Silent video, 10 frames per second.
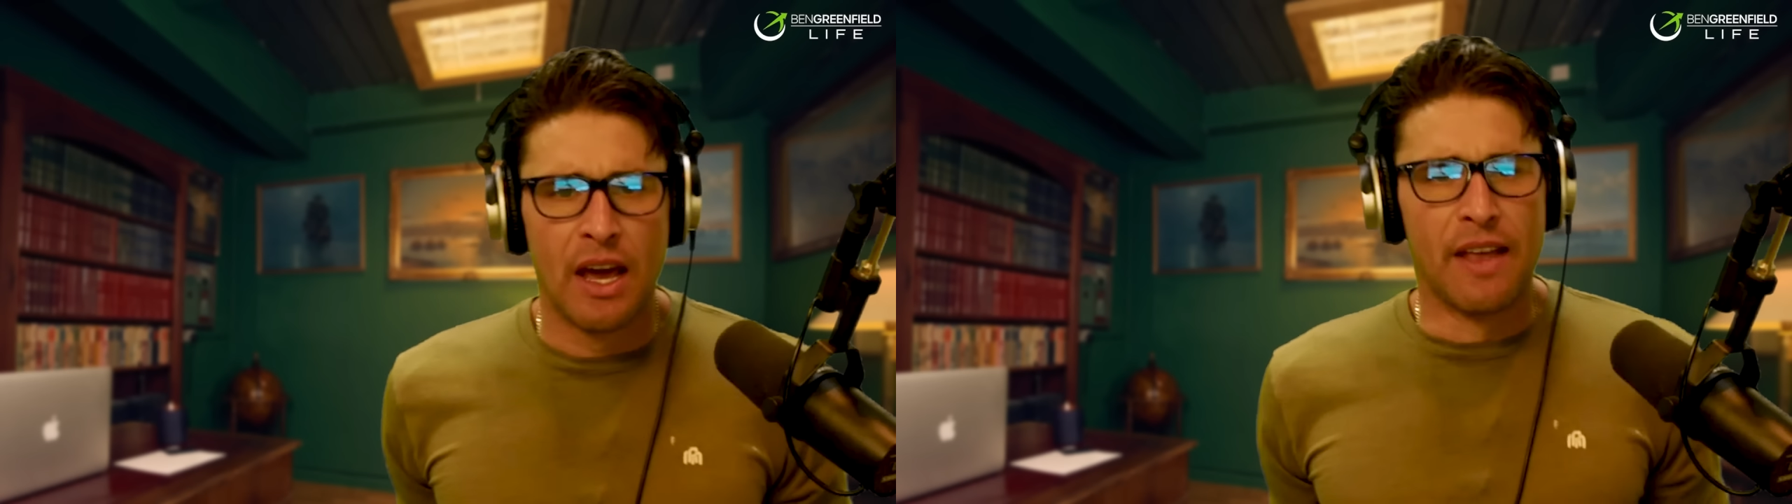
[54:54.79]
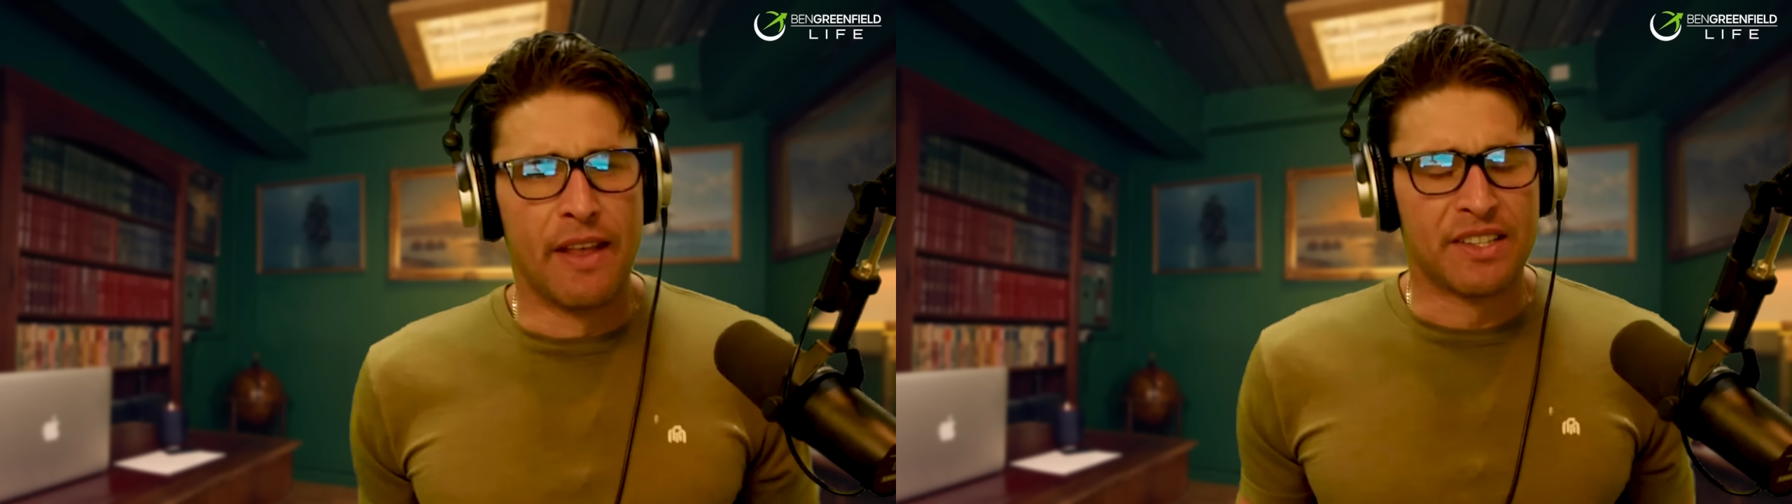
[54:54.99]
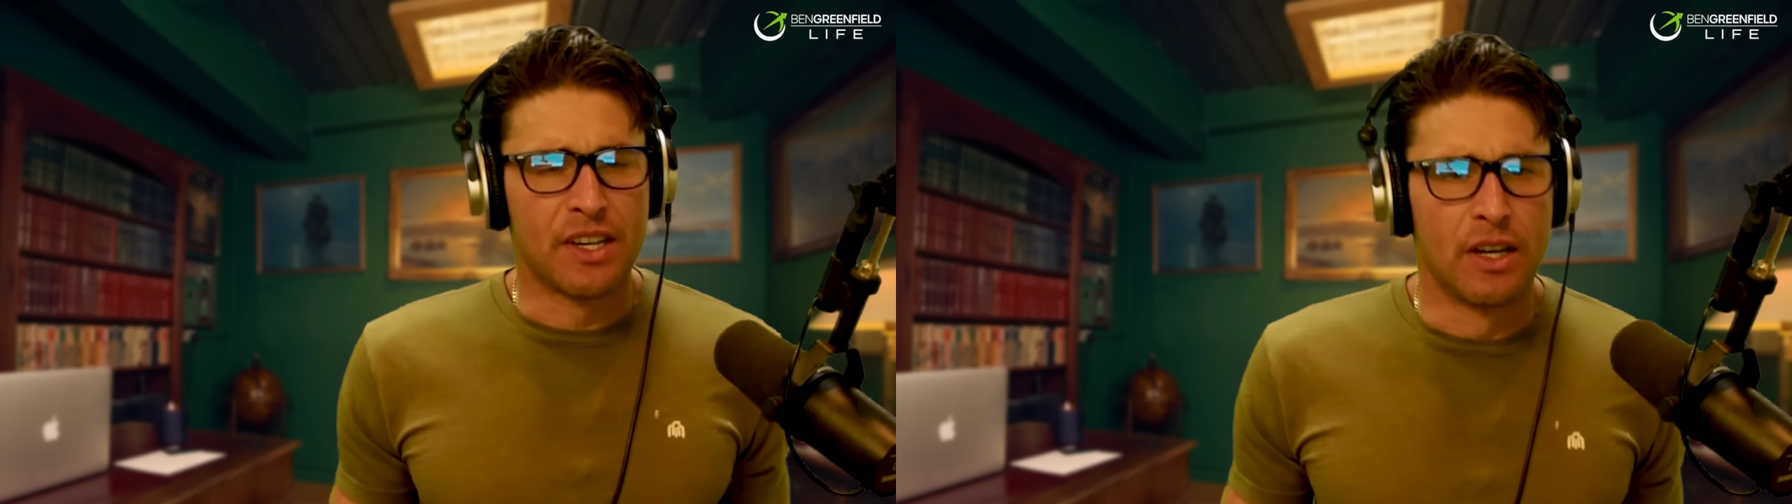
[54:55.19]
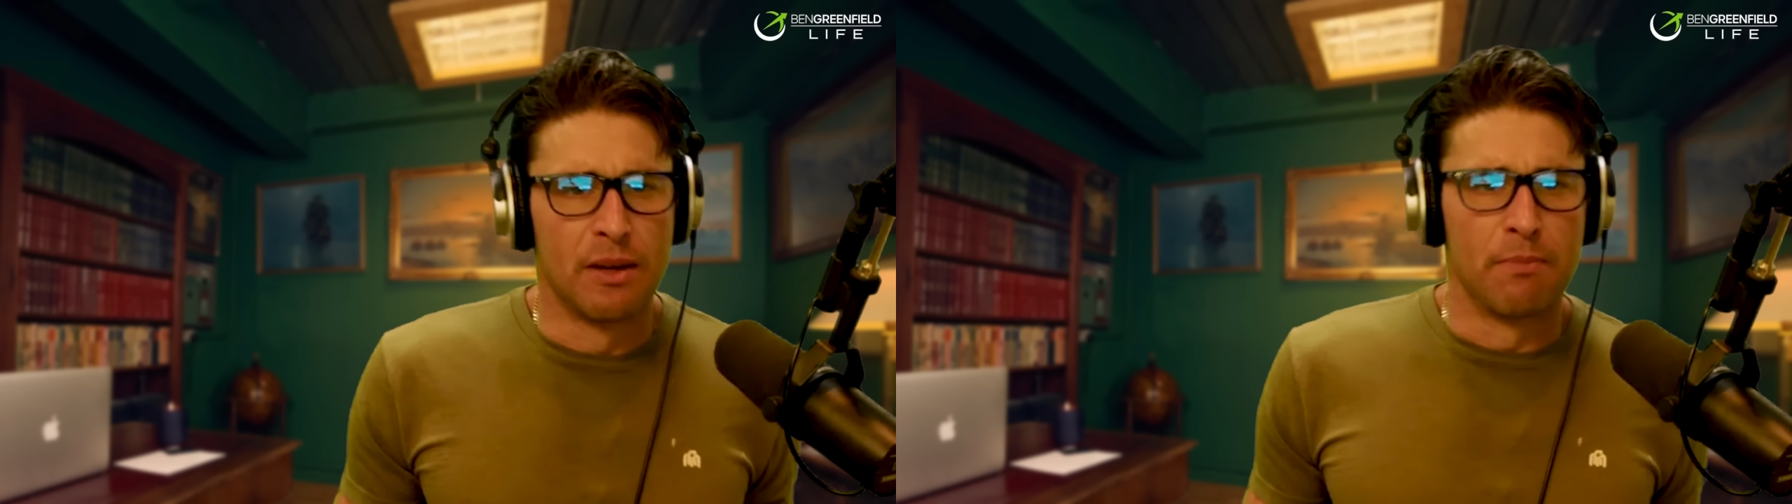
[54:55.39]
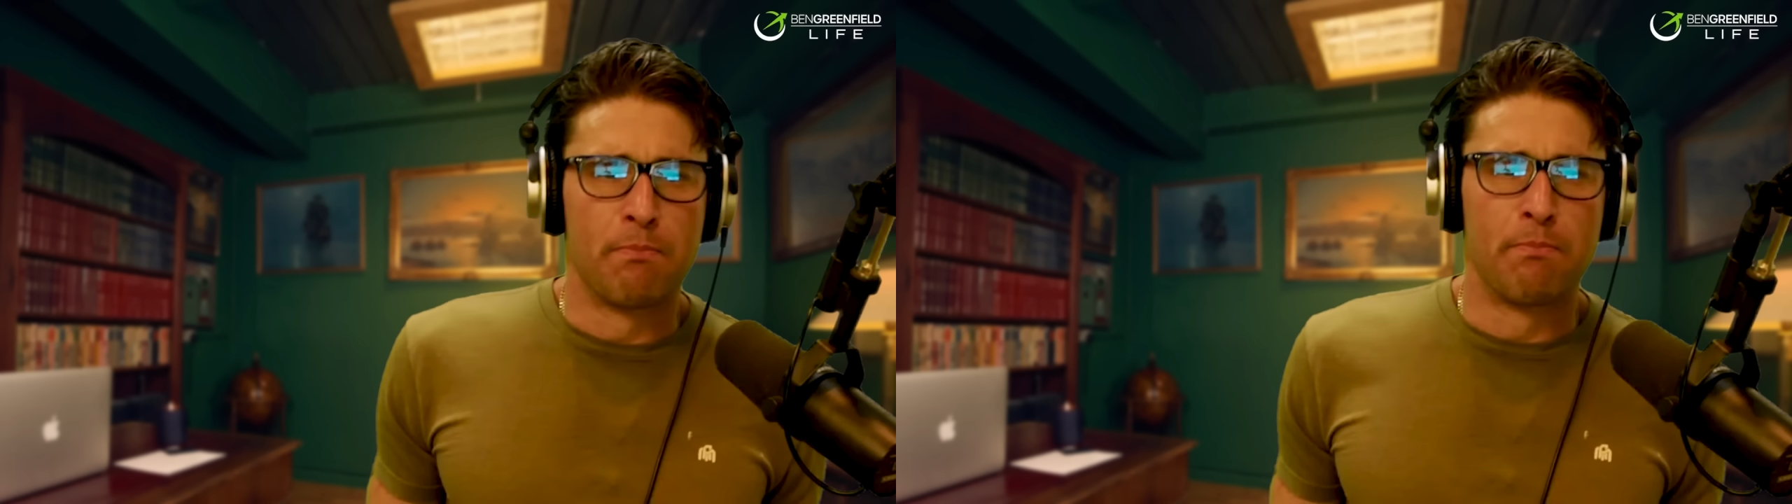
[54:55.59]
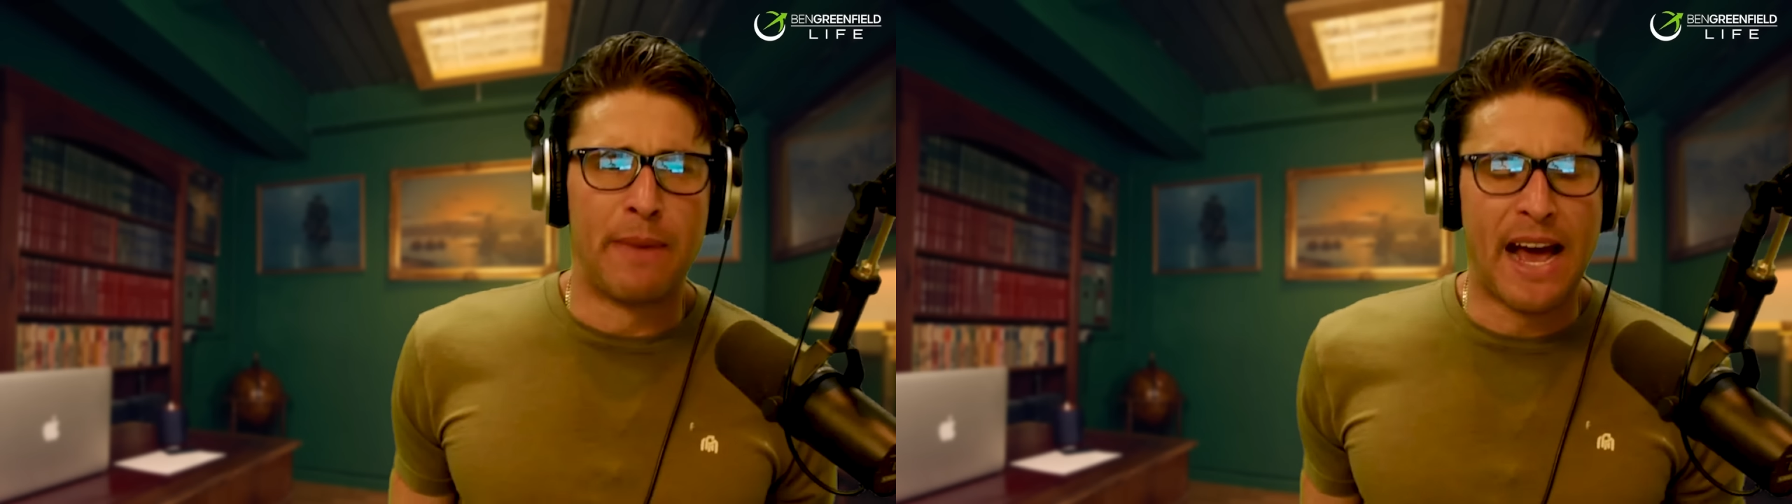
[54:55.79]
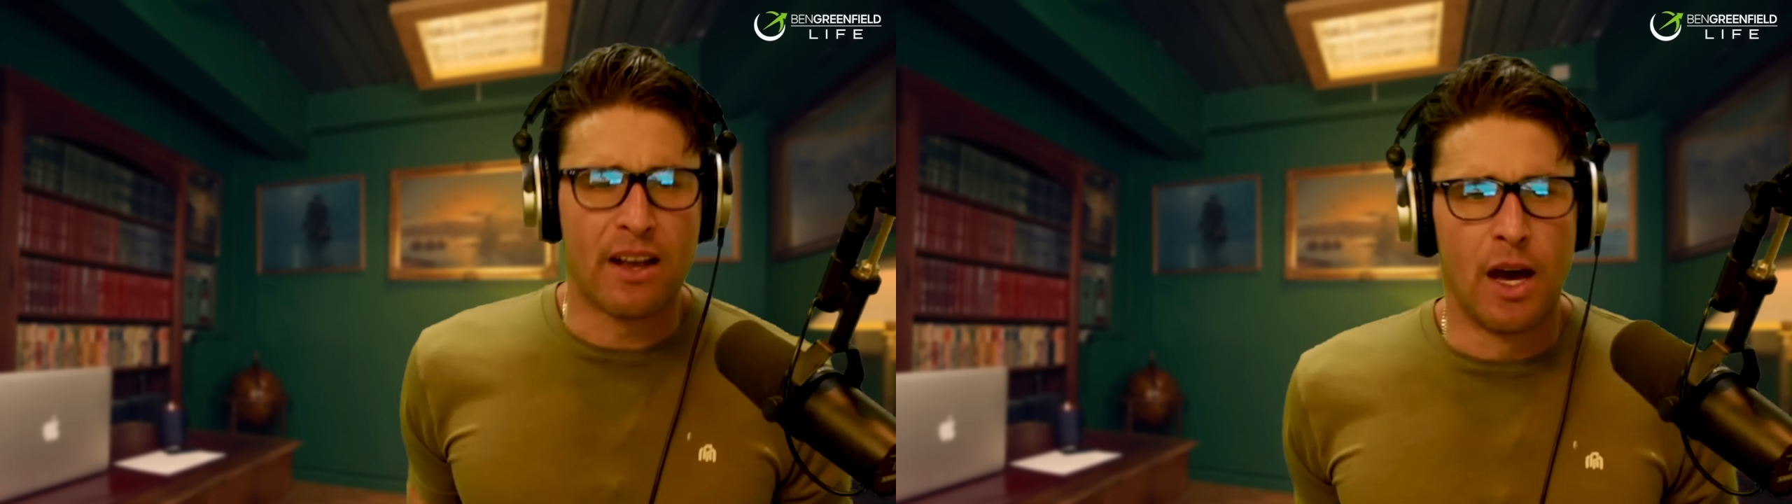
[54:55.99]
and that's going to back